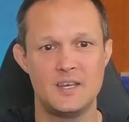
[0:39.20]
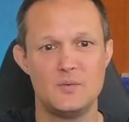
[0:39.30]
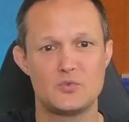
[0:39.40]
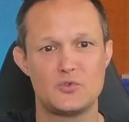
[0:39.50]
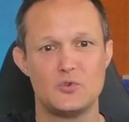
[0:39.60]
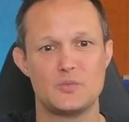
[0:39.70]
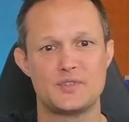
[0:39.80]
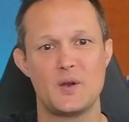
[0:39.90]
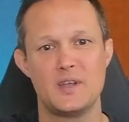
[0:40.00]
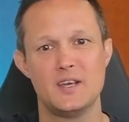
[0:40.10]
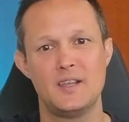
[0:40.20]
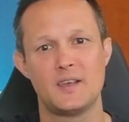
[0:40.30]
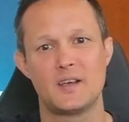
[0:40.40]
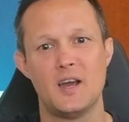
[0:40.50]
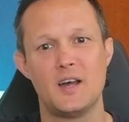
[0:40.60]
Teams rooms down
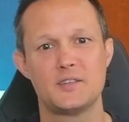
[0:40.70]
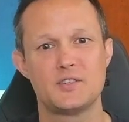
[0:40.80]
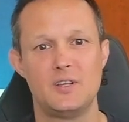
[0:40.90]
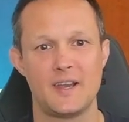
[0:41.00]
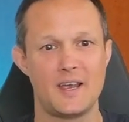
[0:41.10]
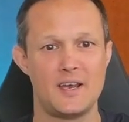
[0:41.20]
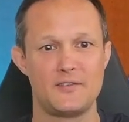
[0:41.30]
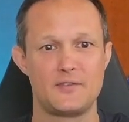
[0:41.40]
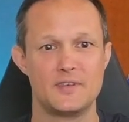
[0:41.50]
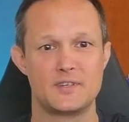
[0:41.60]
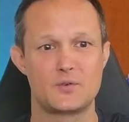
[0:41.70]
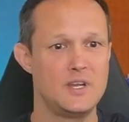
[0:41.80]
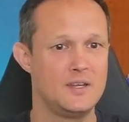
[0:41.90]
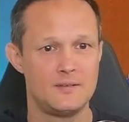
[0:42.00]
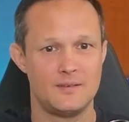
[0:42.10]
here, the console, and I have the
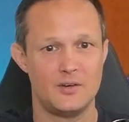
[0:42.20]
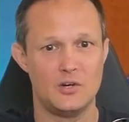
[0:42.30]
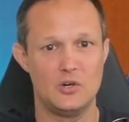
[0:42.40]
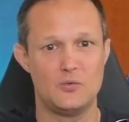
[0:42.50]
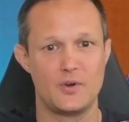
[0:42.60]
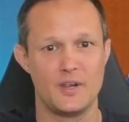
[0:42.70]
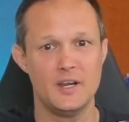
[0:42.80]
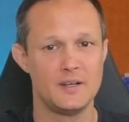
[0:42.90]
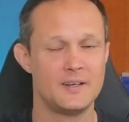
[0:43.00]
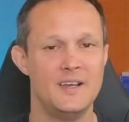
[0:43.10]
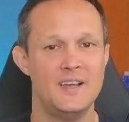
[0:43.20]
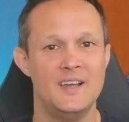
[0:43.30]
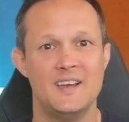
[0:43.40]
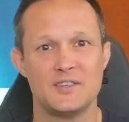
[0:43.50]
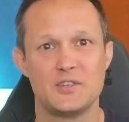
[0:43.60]
screen over there.
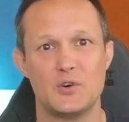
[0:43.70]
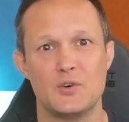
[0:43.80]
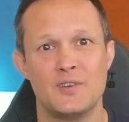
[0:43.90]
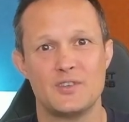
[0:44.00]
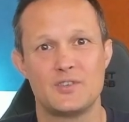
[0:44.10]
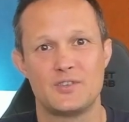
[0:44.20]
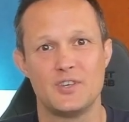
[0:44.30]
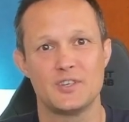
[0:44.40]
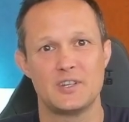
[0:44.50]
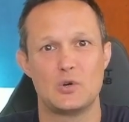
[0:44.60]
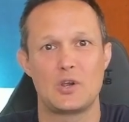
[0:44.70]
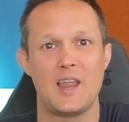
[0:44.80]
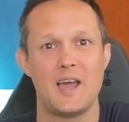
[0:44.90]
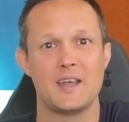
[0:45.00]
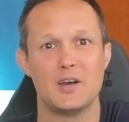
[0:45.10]
So just a
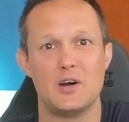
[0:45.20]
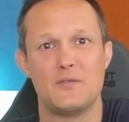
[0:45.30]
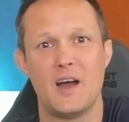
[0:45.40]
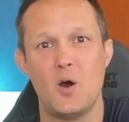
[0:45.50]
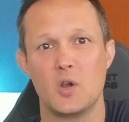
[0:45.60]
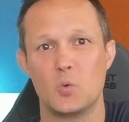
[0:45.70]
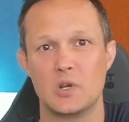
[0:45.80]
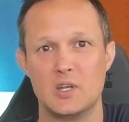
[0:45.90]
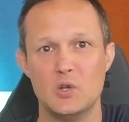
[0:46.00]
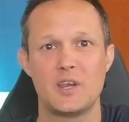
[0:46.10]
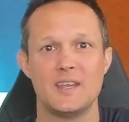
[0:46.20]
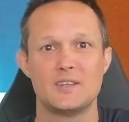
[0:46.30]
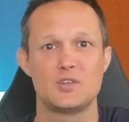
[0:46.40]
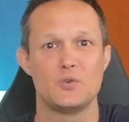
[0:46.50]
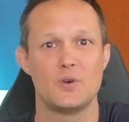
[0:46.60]
lookalike of how it would look
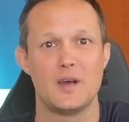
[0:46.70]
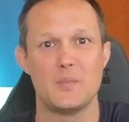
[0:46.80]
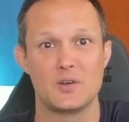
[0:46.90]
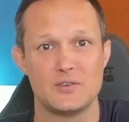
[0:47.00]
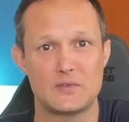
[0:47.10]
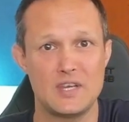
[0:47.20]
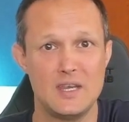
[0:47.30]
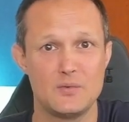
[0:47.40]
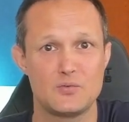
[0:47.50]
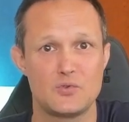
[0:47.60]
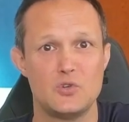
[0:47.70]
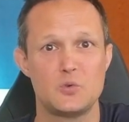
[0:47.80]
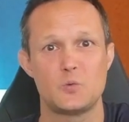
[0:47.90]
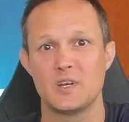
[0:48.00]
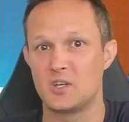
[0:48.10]
into a Microsoft Teams
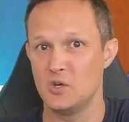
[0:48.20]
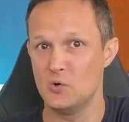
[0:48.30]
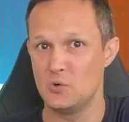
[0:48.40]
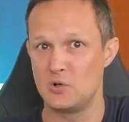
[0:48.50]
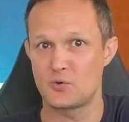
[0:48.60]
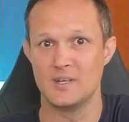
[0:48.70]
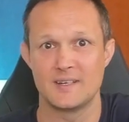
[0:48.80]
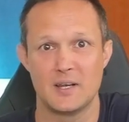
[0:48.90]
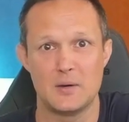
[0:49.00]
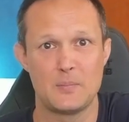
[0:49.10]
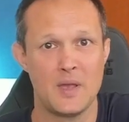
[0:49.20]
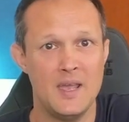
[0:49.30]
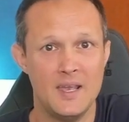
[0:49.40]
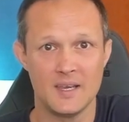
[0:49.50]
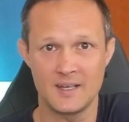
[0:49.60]
rooms with a dual screen setup.
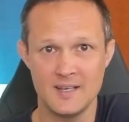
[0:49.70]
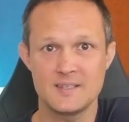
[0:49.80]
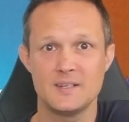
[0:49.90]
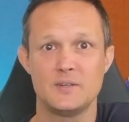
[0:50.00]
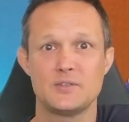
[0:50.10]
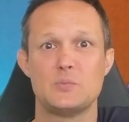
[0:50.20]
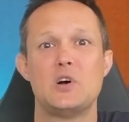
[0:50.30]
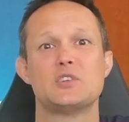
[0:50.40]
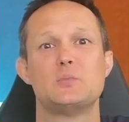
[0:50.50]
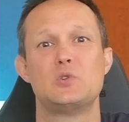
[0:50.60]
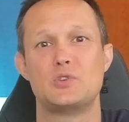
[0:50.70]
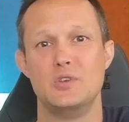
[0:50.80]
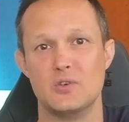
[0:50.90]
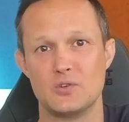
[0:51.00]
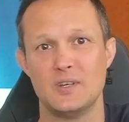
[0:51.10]
It is also
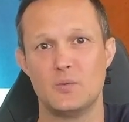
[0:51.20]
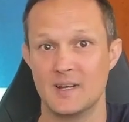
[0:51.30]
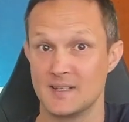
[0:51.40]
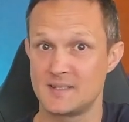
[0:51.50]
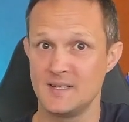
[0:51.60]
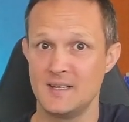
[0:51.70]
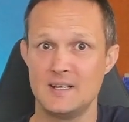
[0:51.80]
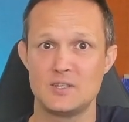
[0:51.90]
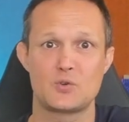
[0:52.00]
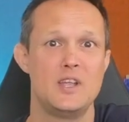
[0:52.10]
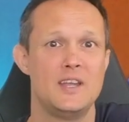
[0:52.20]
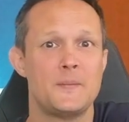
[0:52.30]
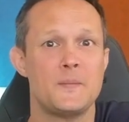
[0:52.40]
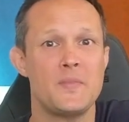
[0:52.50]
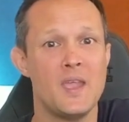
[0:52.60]
possible to use it with a single
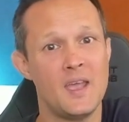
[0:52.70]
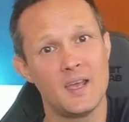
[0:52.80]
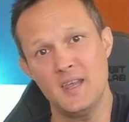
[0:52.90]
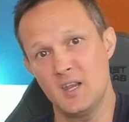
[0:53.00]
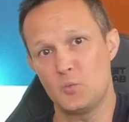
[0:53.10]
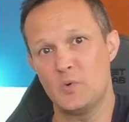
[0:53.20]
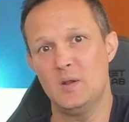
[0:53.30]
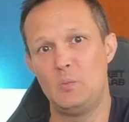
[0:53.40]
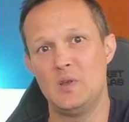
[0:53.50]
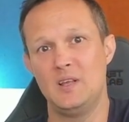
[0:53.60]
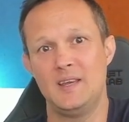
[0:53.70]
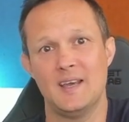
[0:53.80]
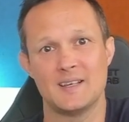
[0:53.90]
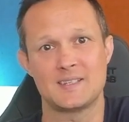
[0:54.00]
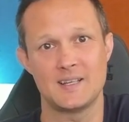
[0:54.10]
screen, and then it will
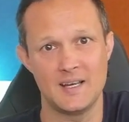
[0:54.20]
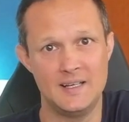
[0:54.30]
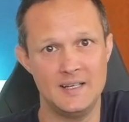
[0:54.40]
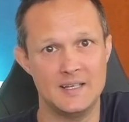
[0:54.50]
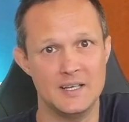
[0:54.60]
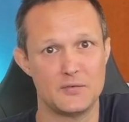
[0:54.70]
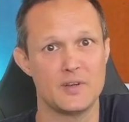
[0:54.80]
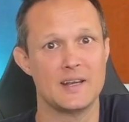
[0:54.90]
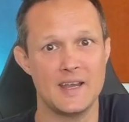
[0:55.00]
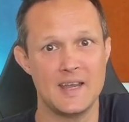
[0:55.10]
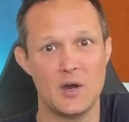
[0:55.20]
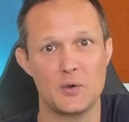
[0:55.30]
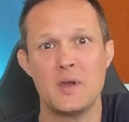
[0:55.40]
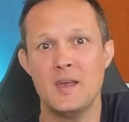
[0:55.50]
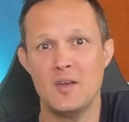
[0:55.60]
be a slightly different
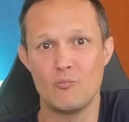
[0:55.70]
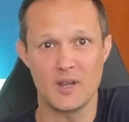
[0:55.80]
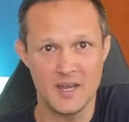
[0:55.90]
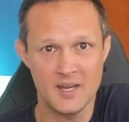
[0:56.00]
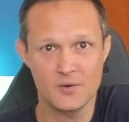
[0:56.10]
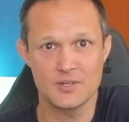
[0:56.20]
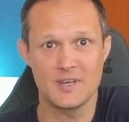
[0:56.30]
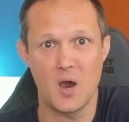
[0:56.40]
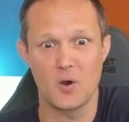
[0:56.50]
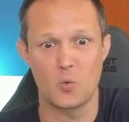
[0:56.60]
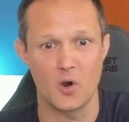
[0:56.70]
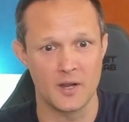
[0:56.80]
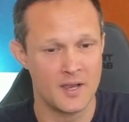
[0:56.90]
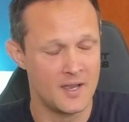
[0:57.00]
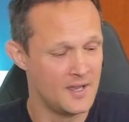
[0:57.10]
layout. But here's how it
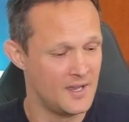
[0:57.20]
worked.